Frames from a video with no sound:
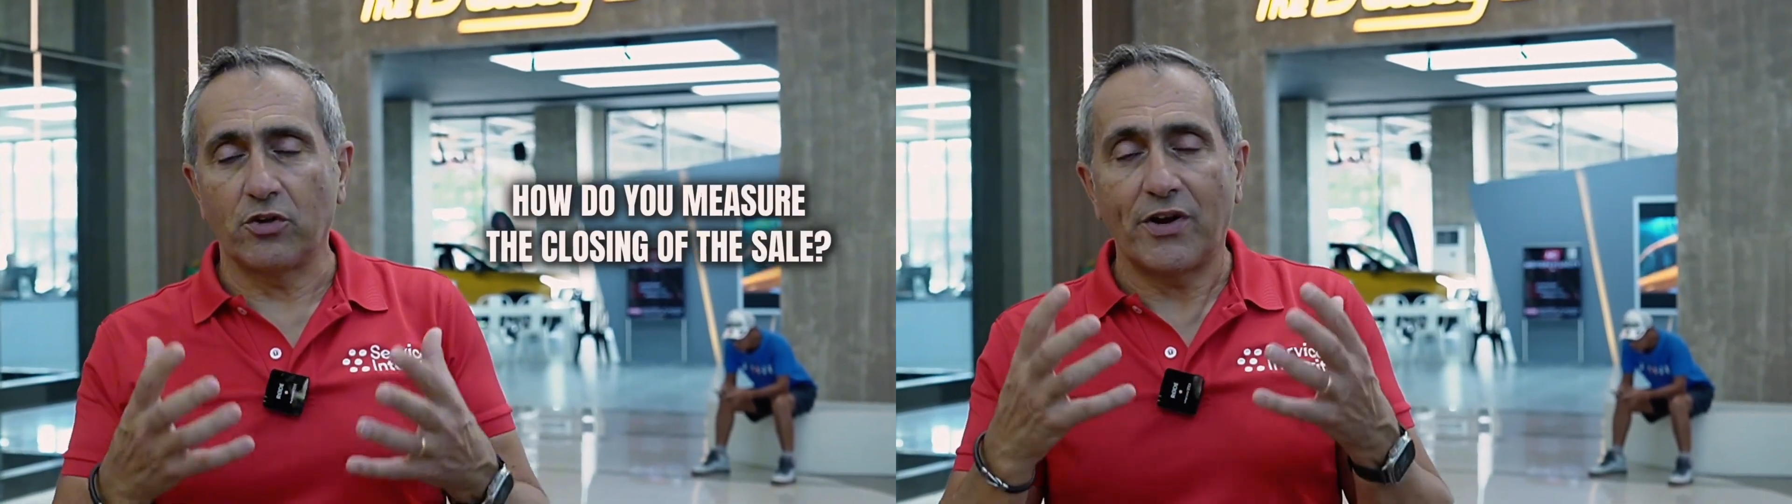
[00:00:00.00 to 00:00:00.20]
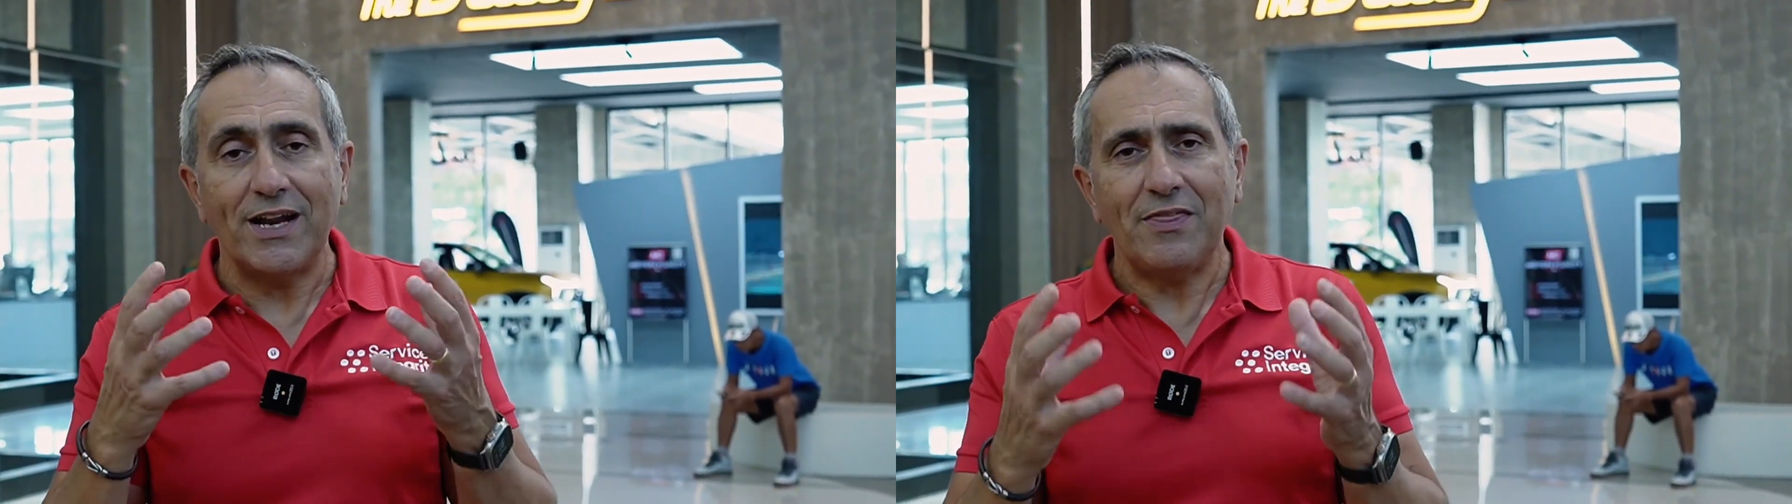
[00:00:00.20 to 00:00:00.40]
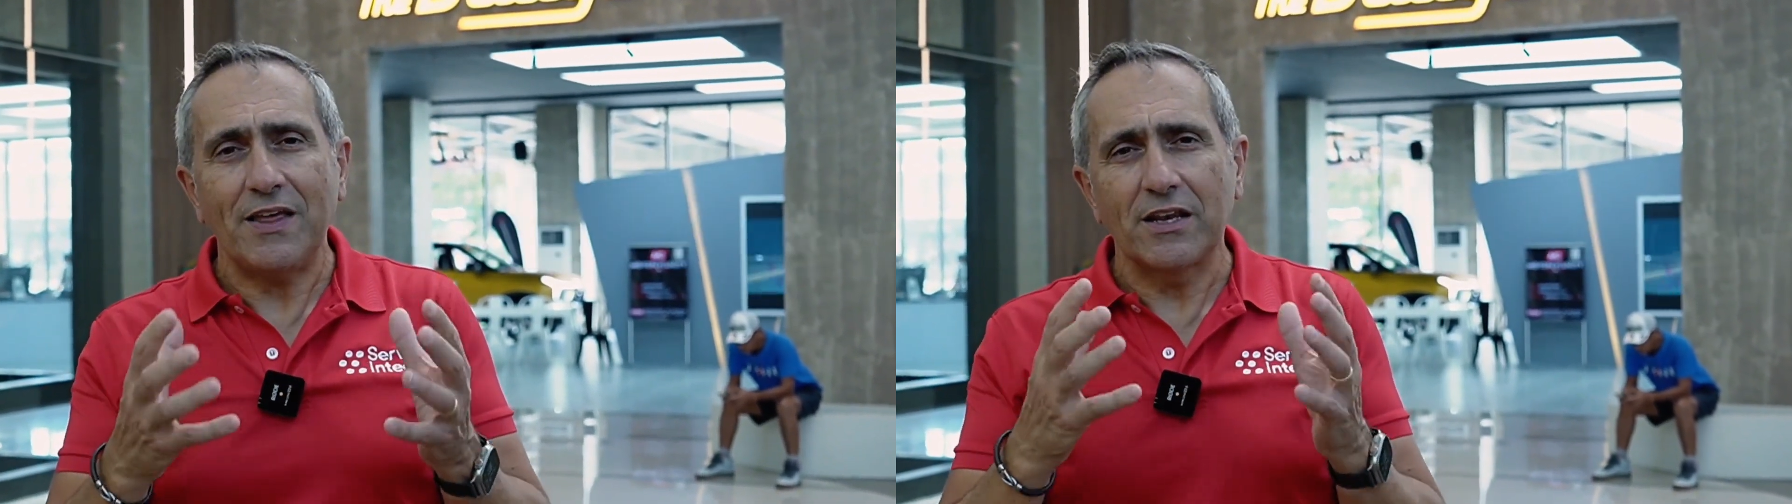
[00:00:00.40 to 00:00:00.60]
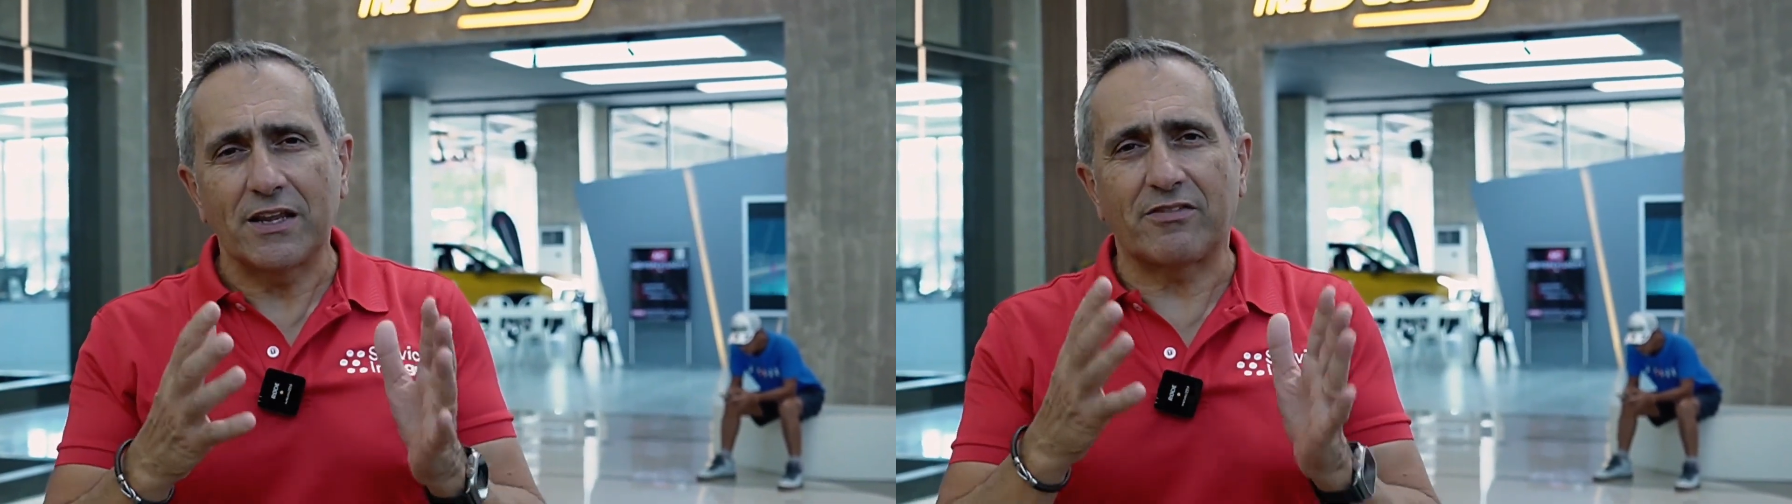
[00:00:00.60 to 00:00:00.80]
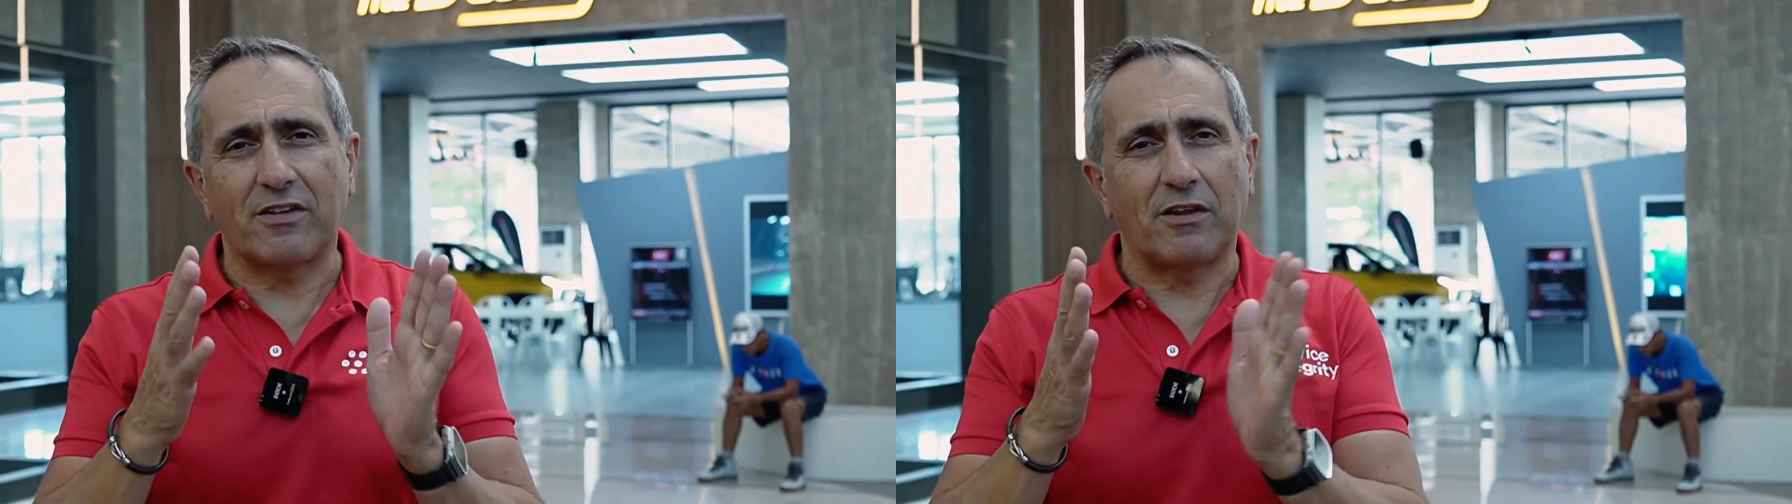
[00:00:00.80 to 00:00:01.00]
or anything
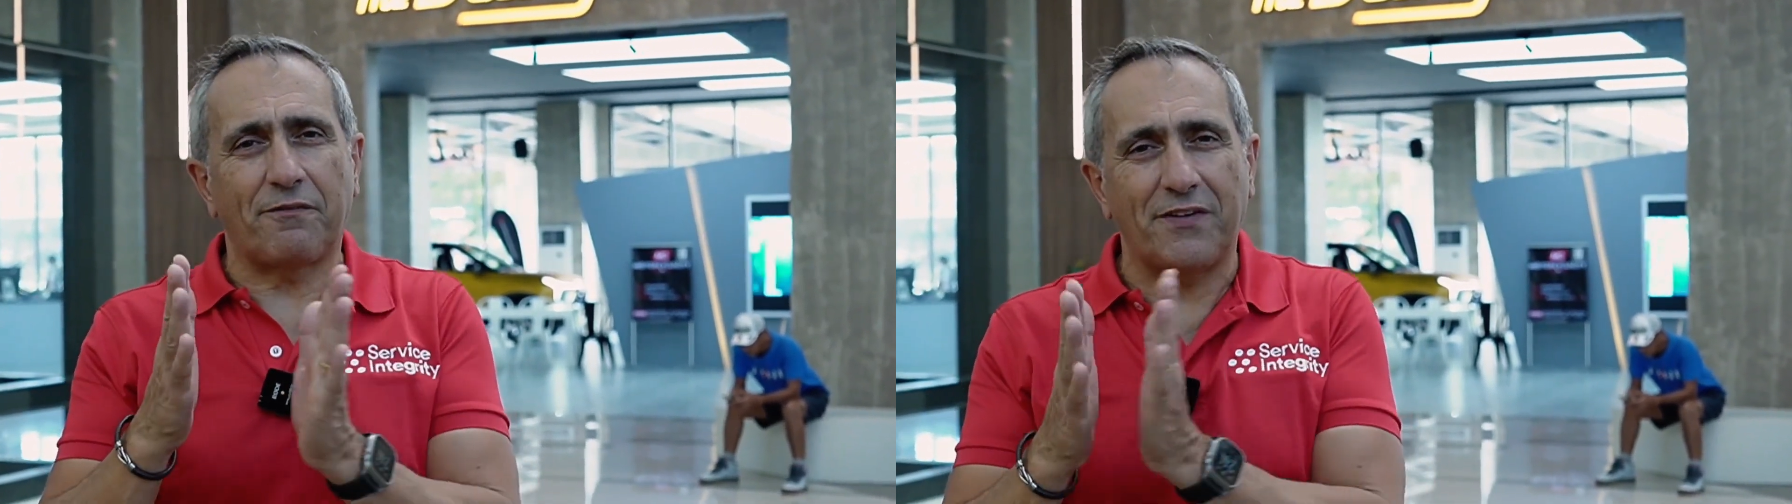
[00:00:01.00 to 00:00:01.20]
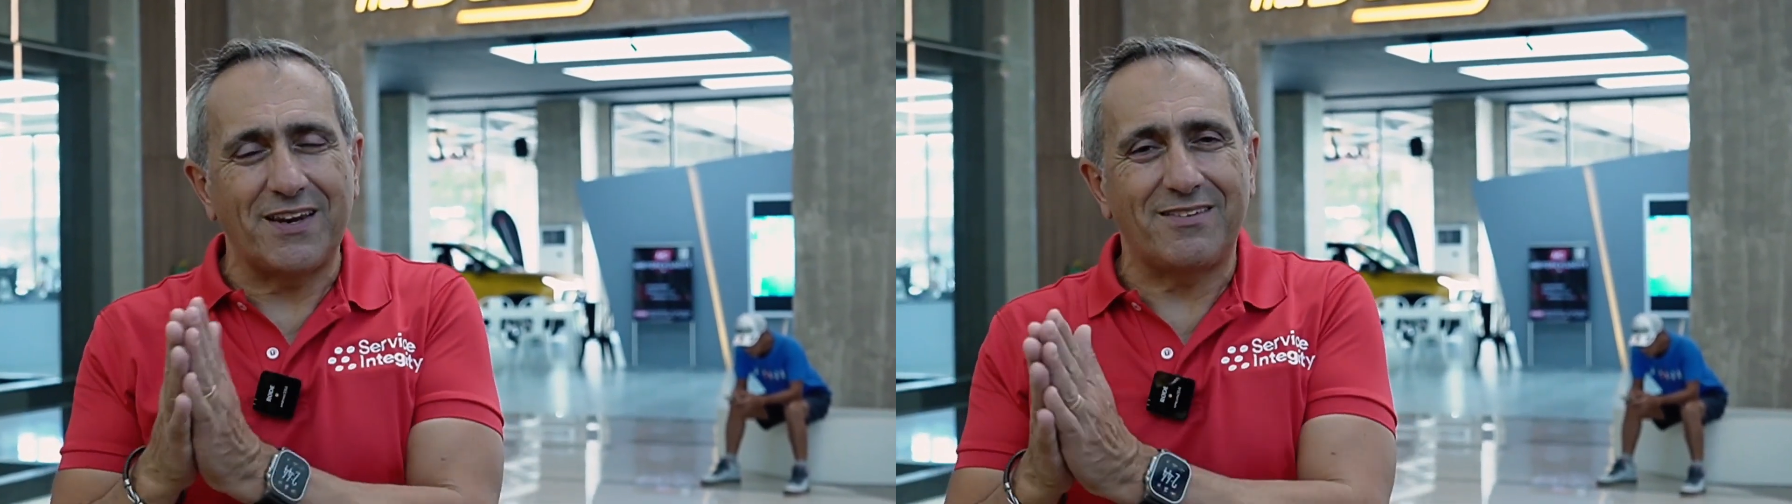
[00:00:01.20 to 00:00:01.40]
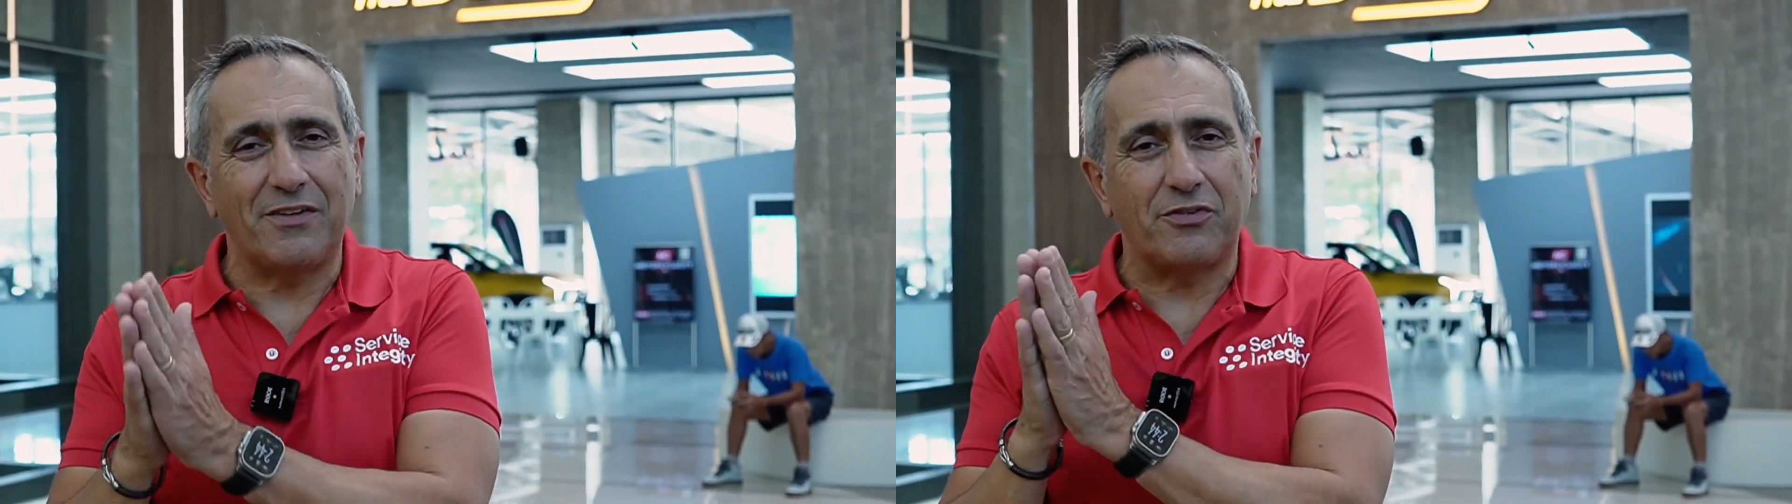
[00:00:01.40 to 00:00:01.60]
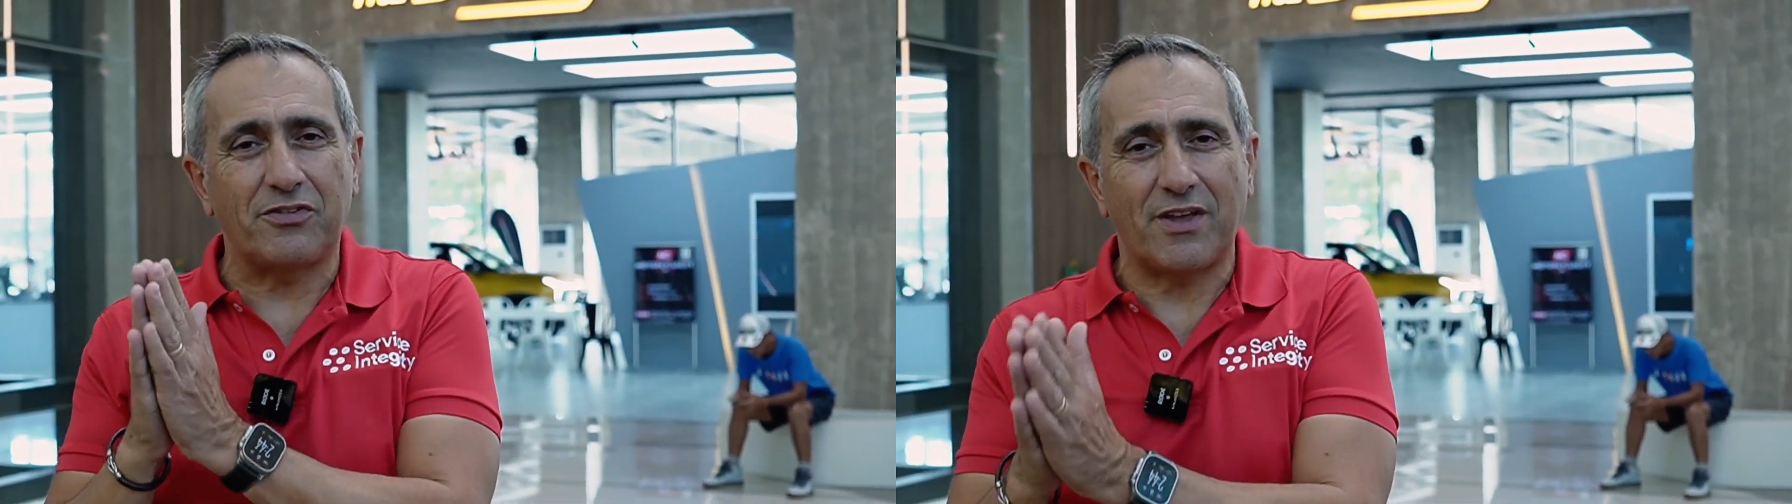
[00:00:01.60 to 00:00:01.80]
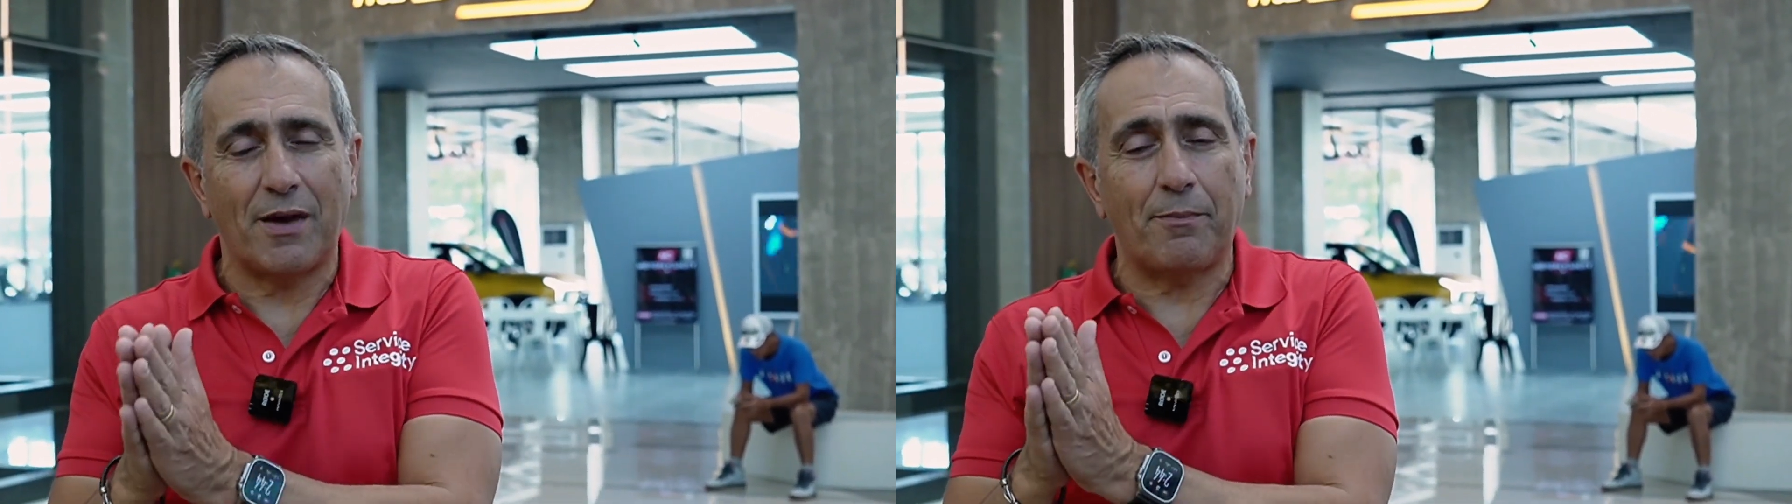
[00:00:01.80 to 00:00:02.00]
that's a definitive
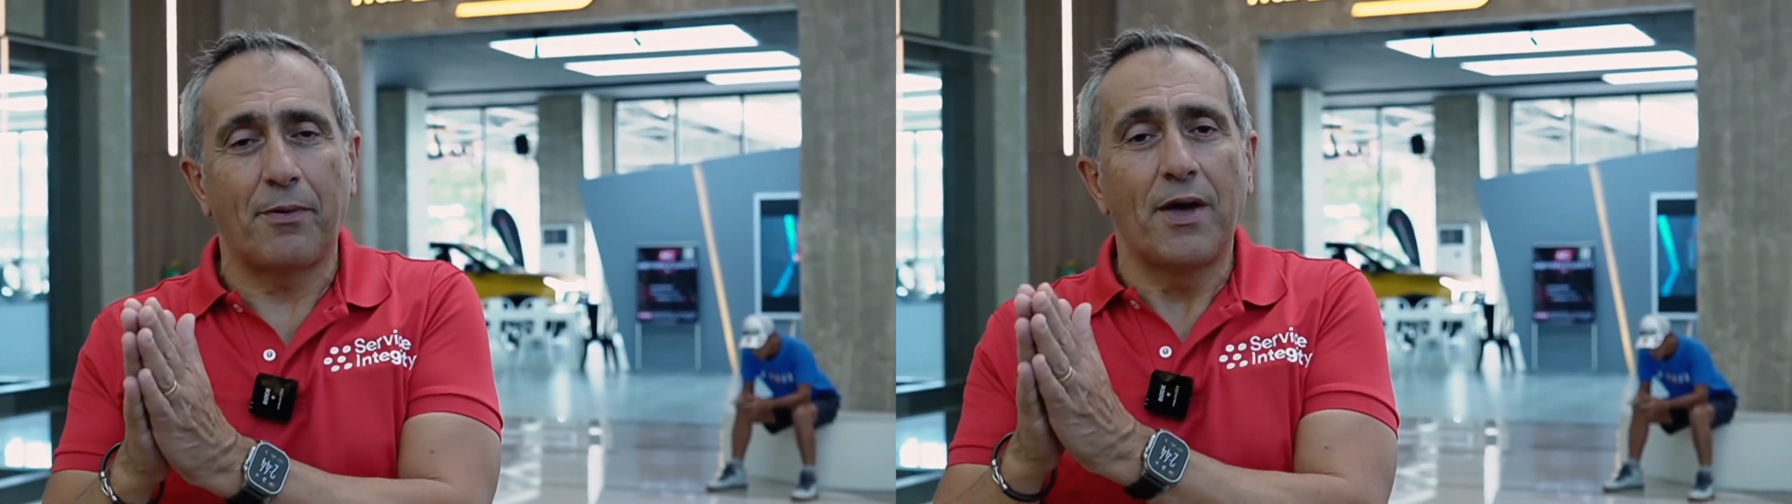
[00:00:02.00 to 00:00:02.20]
step